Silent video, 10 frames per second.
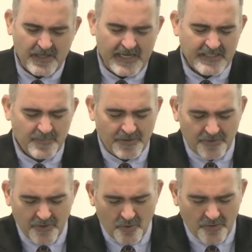has been
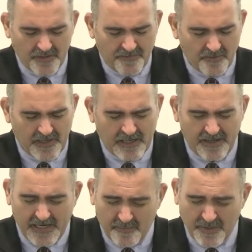recorded for our
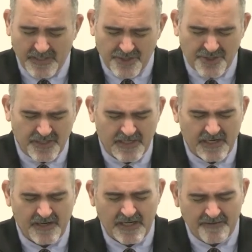admonition and
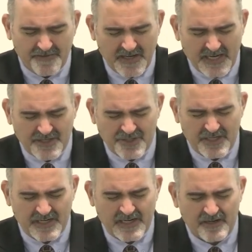our edification
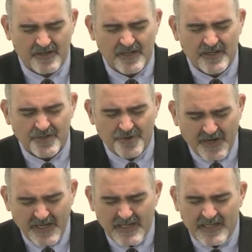and our
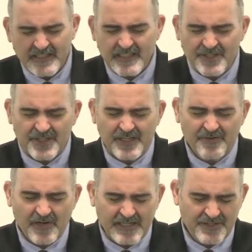training and teaching in
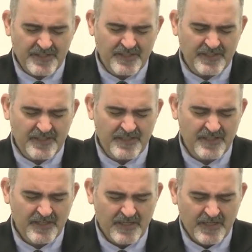righteousness.
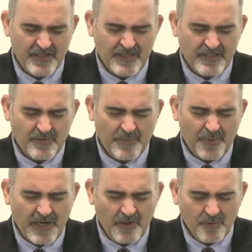So we
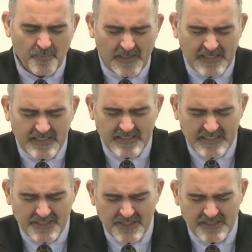pray, Lord, please
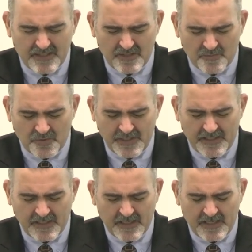teach us this morning